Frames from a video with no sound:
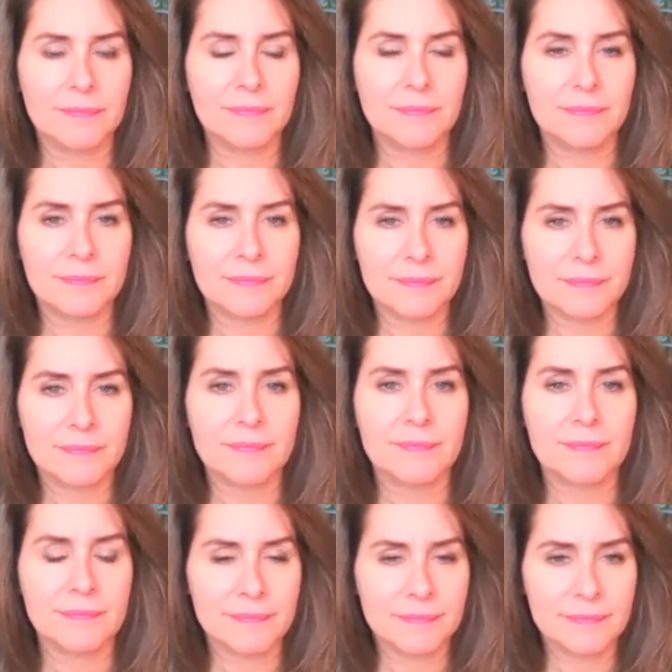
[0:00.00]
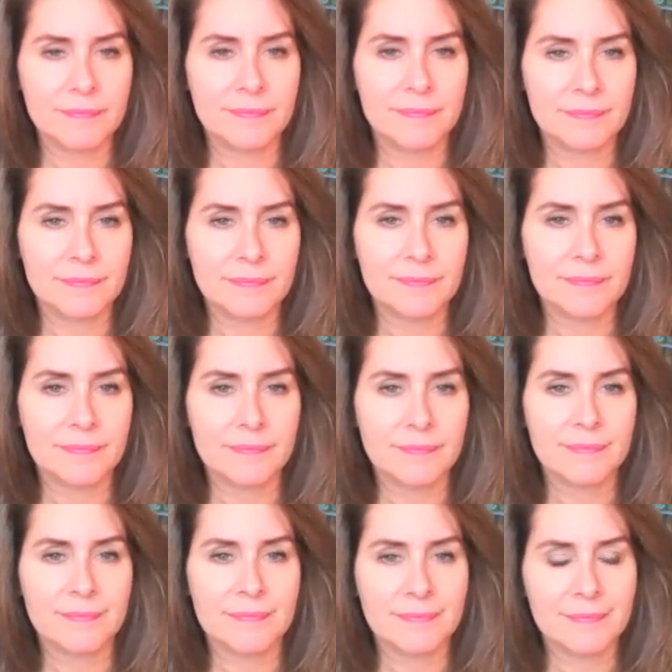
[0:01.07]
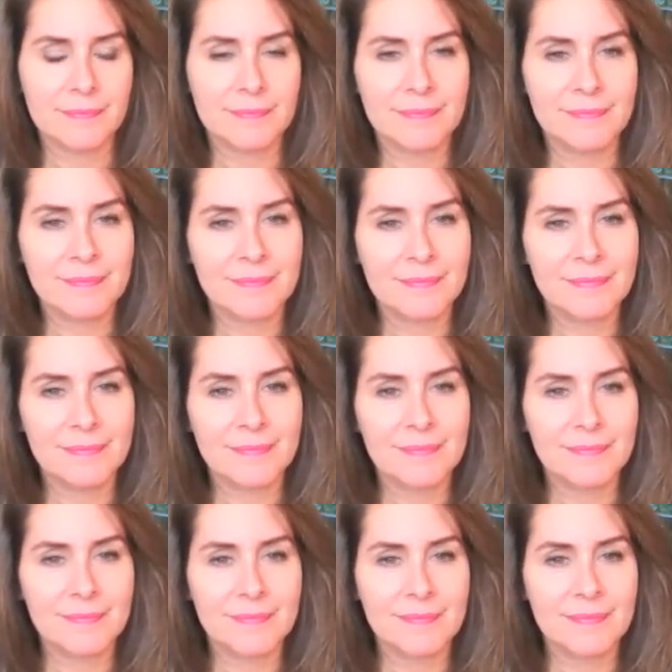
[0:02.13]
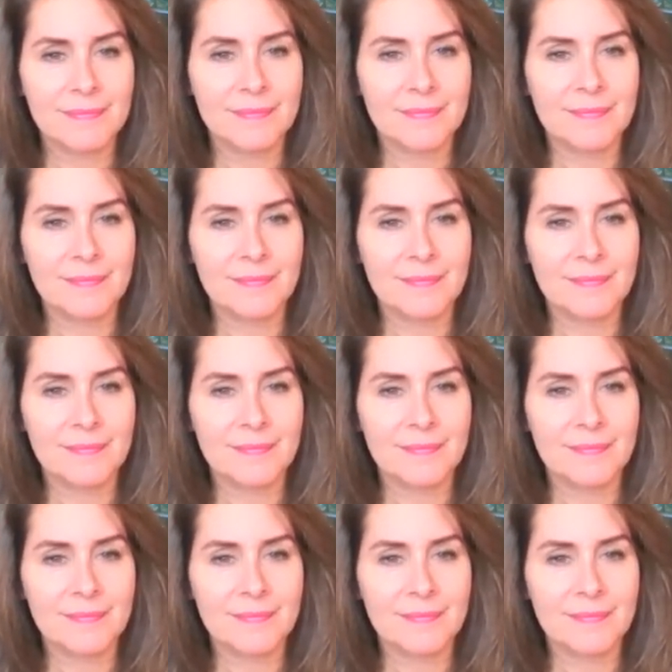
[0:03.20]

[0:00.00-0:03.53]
(silent)